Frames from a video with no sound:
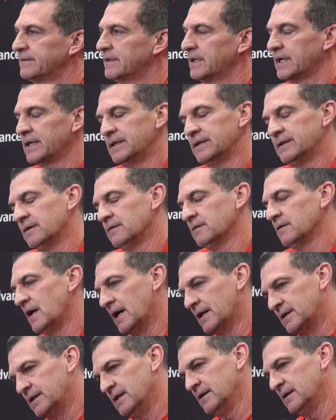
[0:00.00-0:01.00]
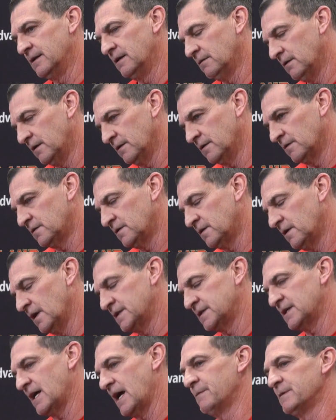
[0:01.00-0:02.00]
And they're locked in and their
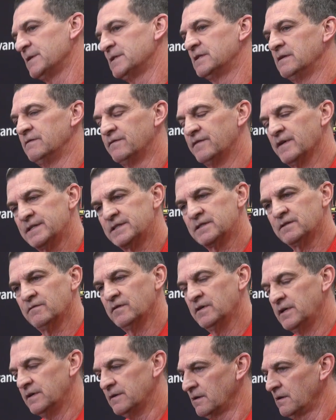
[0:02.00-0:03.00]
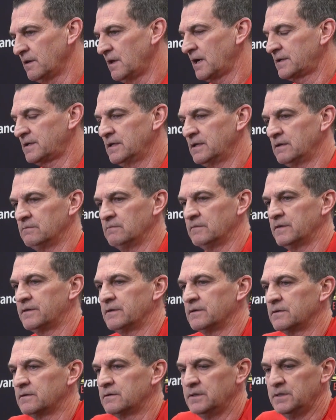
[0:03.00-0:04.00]
assignments defensively, they're locked in with
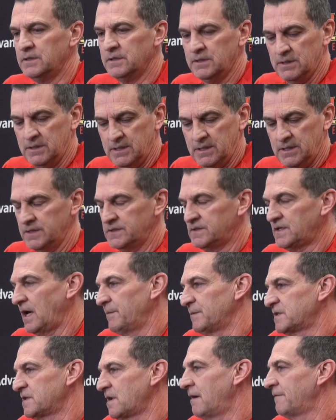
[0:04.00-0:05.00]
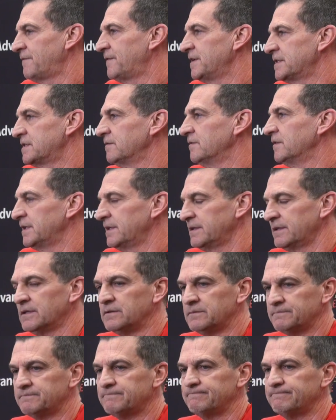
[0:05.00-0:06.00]
their assignments offensively,
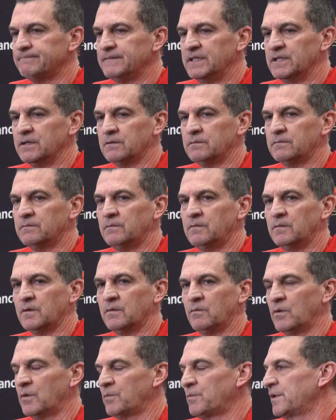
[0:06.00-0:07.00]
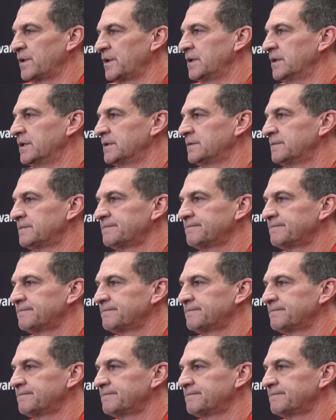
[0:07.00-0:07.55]
and, you know, we're, we're pretty good.